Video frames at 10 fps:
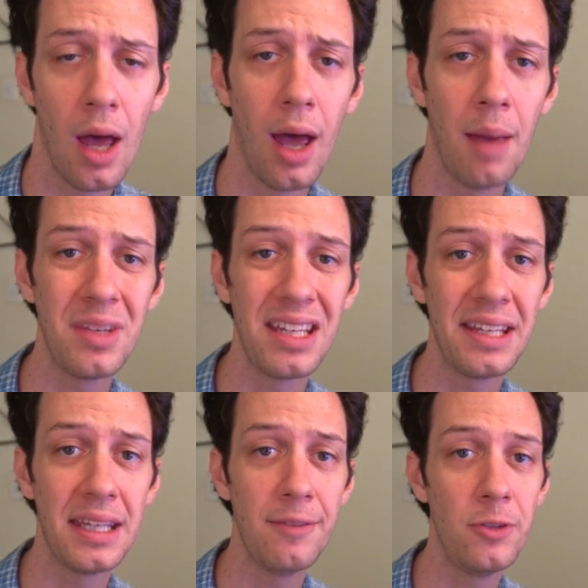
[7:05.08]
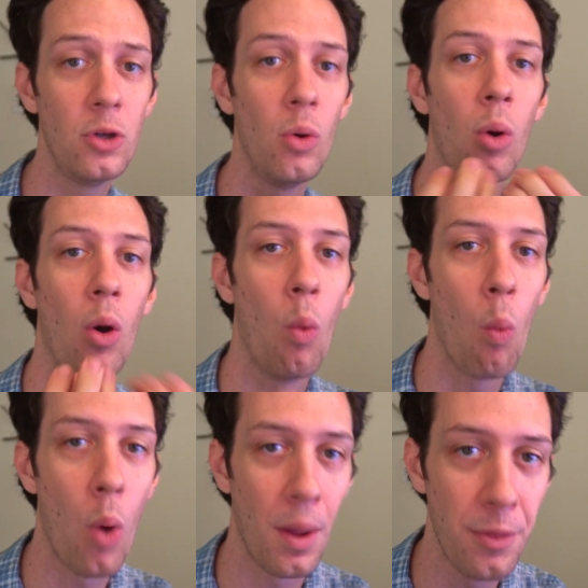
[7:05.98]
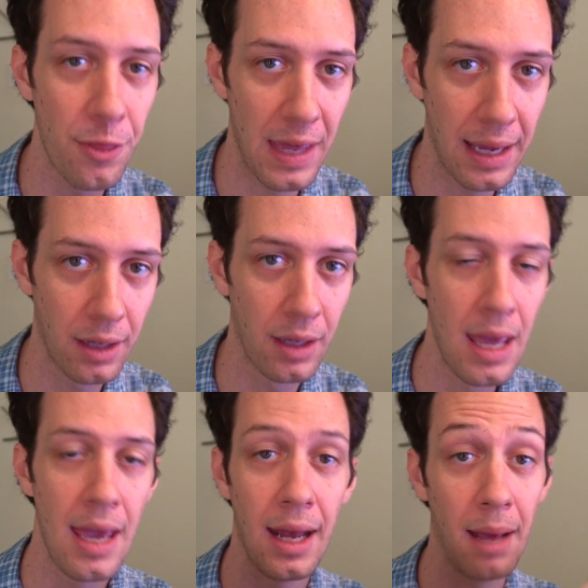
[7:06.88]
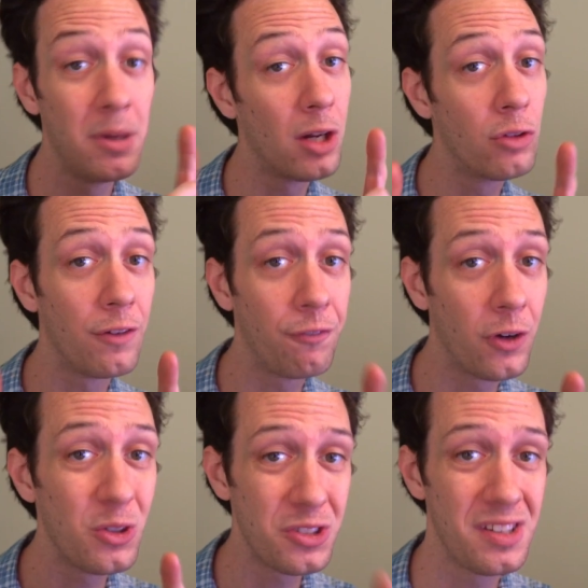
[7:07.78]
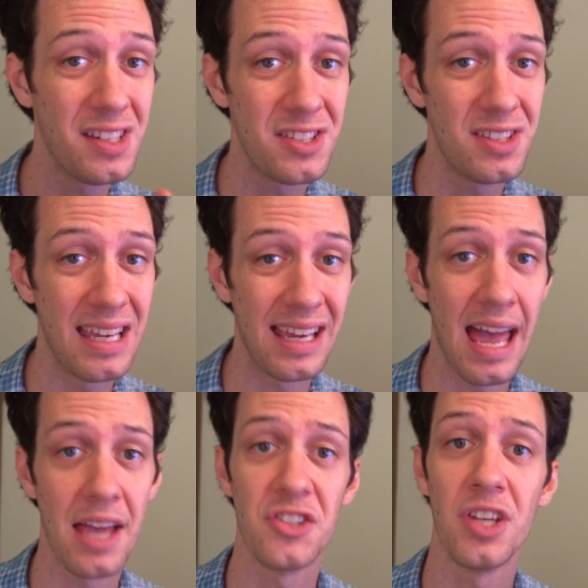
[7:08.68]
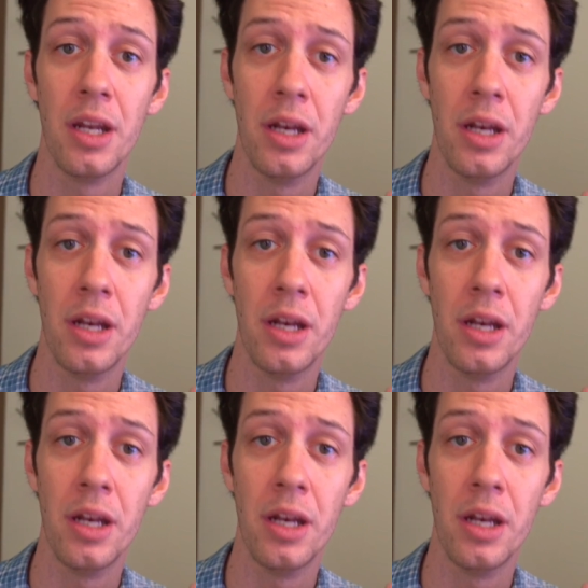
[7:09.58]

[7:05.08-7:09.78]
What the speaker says: I'm going to give you one thing, and I'm going to refer to this thing as